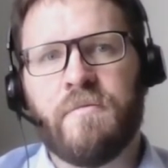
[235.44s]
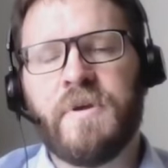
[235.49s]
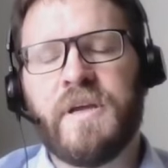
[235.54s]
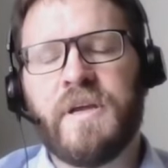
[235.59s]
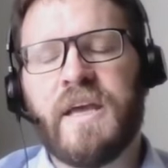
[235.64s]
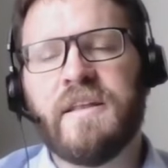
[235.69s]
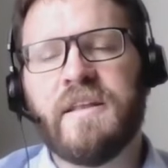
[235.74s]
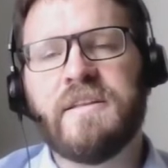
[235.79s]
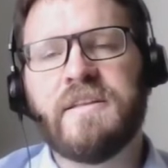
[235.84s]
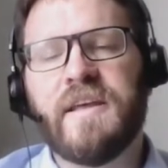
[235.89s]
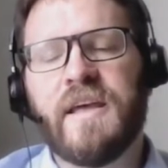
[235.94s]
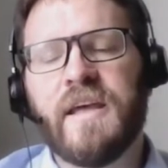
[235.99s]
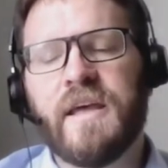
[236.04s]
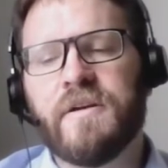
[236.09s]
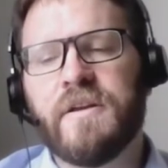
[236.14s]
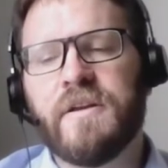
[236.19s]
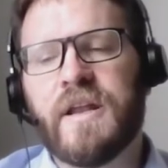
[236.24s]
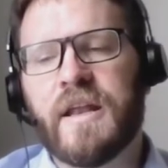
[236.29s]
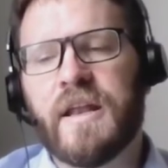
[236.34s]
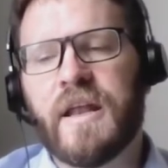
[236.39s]
We can
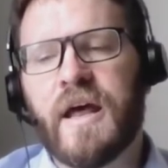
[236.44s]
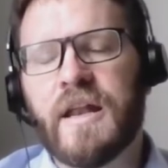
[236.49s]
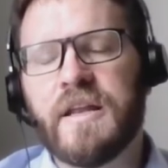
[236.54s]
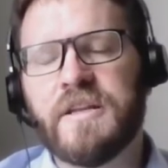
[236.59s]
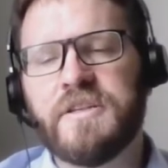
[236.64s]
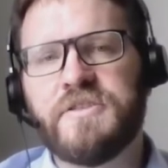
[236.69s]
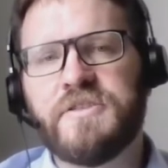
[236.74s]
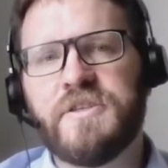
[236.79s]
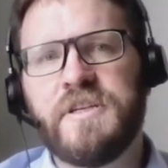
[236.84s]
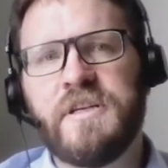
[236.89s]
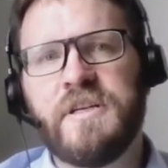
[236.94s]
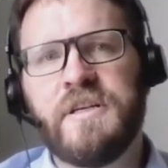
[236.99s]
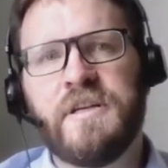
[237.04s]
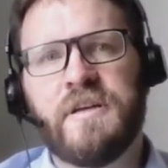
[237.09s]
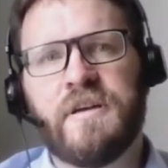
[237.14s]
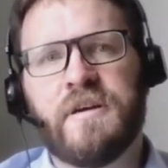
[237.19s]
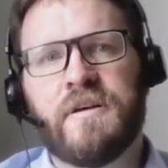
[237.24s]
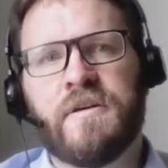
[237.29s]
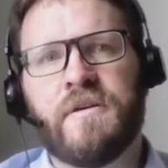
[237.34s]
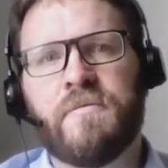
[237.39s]
take an
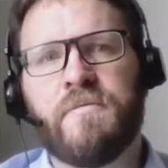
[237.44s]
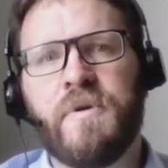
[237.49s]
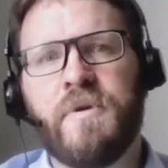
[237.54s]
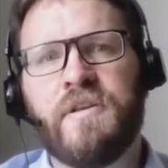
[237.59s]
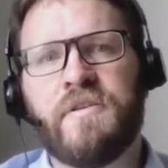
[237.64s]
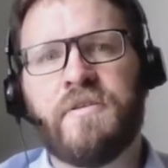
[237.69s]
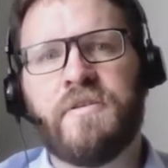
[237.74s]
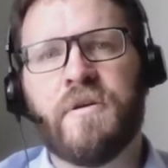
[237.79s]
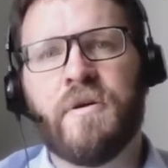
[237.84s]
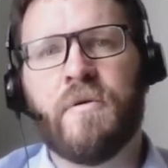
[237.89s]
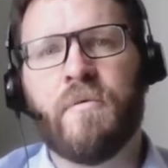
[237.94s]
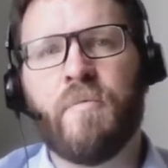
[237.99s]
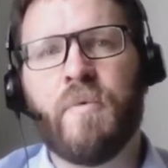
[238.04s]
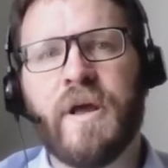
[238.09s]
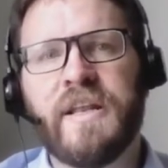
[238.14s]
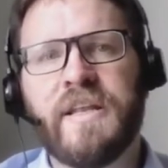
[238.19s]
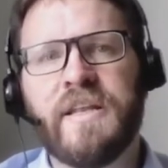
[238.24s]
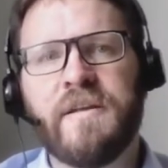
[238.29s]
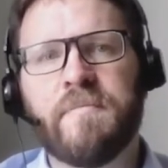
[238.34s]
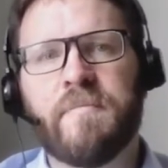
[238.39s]
analogy with
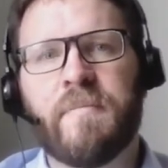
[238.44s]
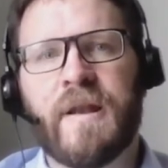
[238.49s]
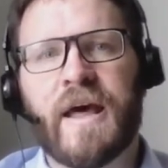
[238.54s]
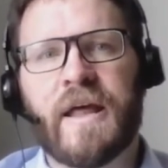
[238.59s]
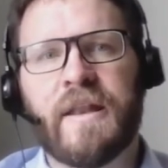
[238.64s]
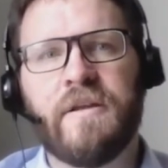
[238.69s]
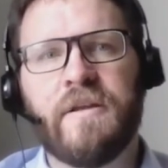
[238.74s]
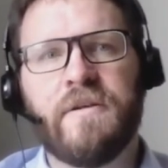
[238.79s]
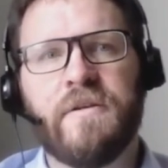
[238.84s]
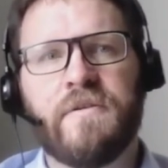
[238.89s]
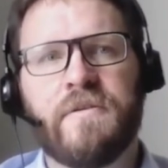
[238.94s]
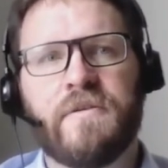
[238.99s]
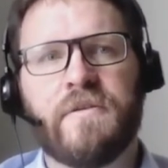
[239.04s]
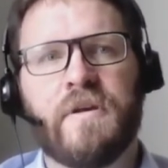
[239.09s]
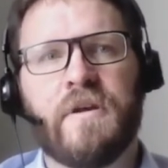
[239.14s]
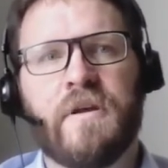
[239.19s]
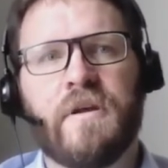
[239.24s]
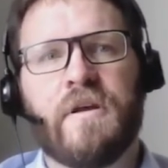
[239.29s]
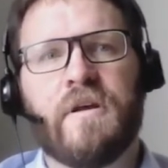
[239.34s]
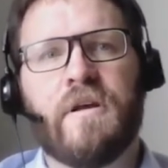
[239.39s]
wedding planners.